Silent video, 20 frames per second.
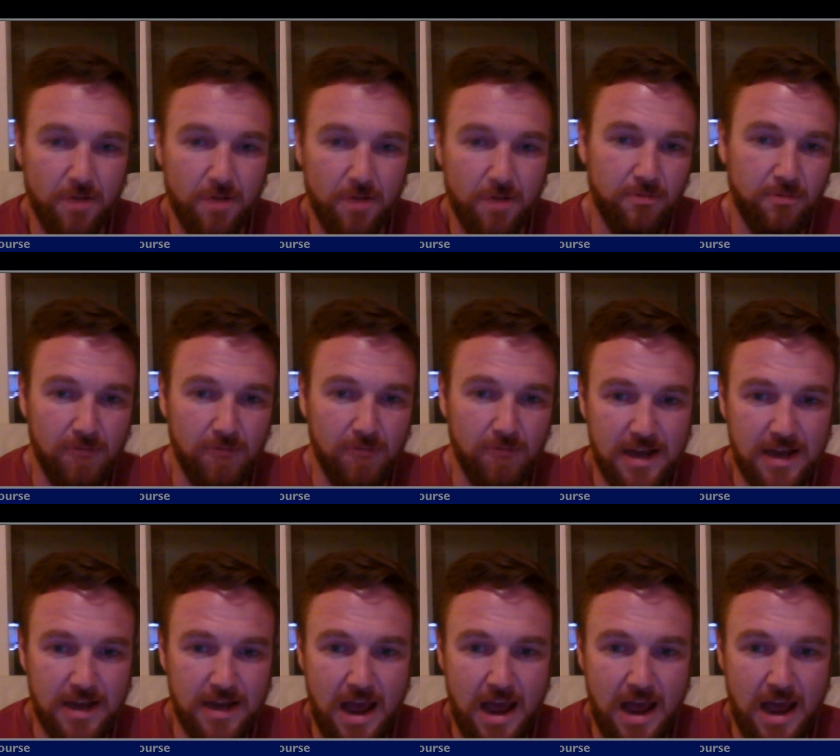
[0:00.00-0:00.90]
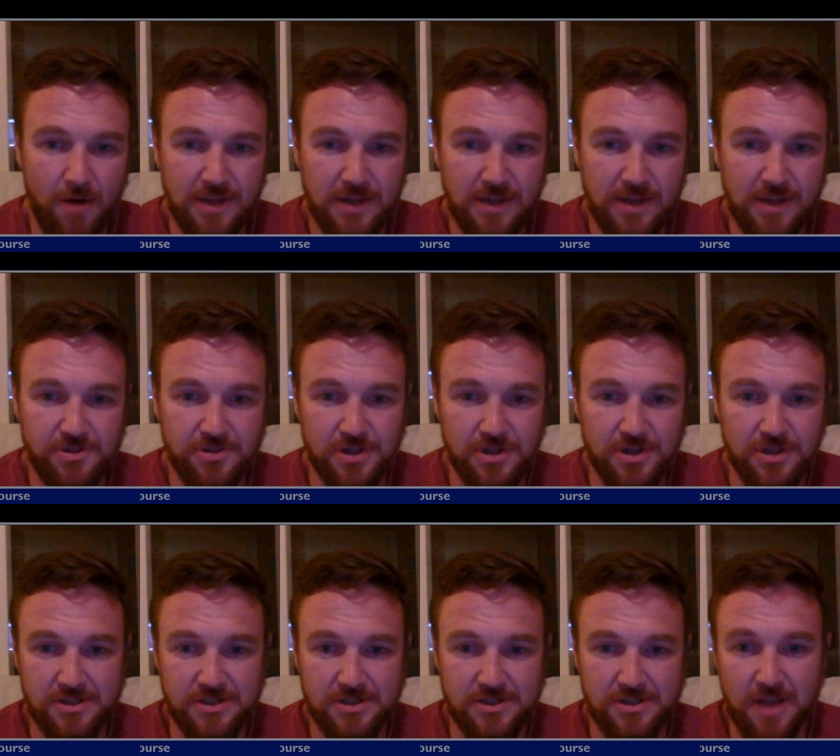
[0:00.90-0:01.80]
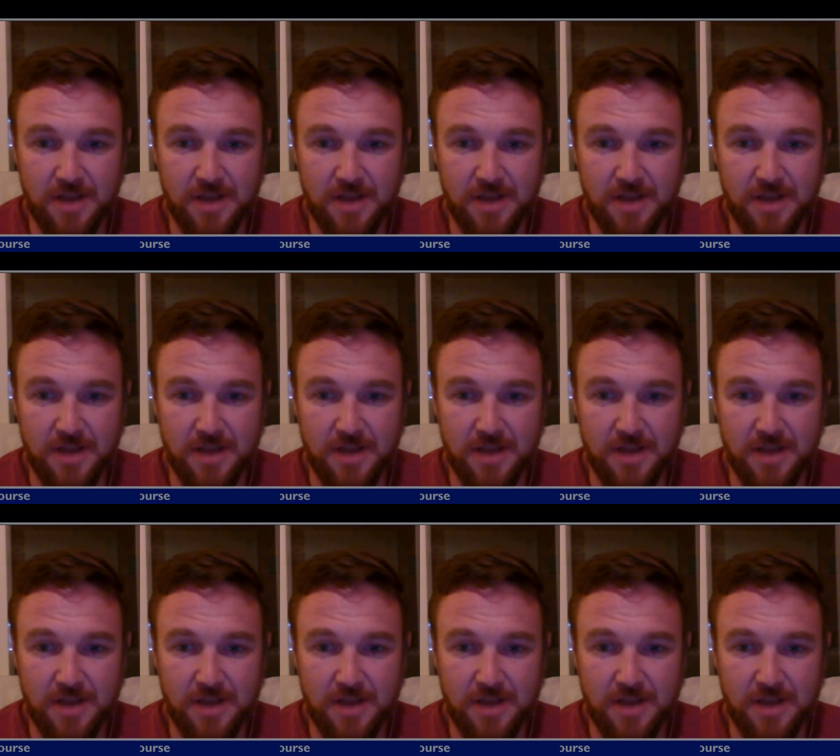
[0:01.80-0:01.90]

Right now it's just nothing.